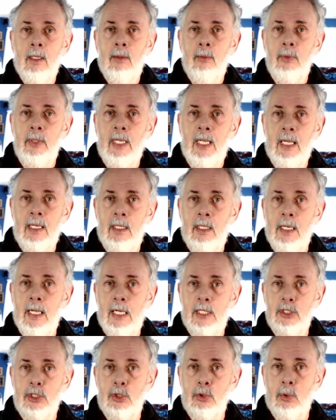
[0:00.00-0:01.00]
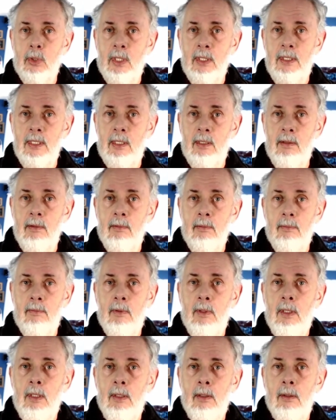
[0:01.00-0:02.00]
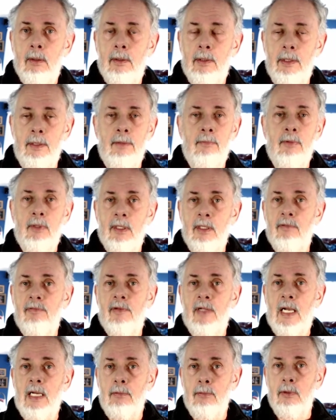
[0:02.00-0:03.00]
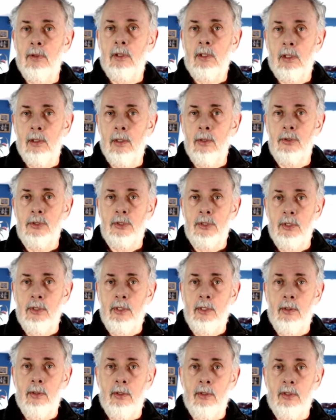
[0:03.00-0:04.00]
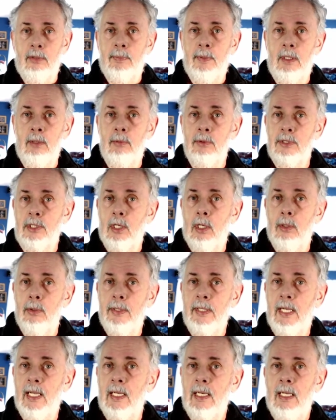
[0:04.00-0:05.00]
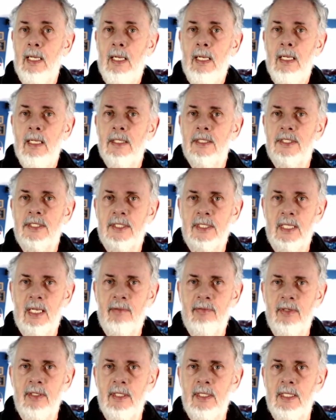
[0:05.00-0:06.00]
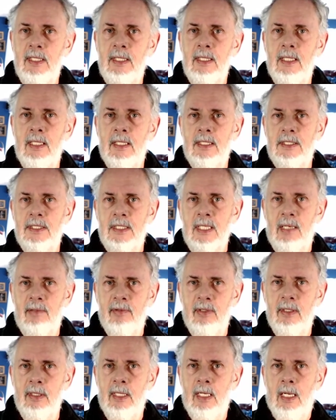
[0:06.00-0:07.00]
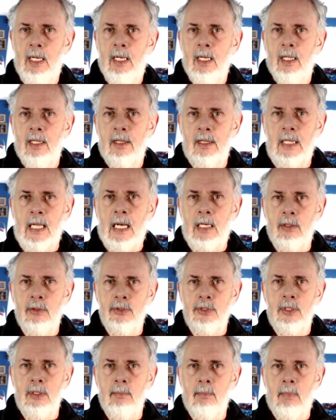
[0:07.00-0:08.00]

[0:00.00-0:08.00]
we had an asteroid that didn't really fly real close to the Earth, but it was going at seventy-seven thousand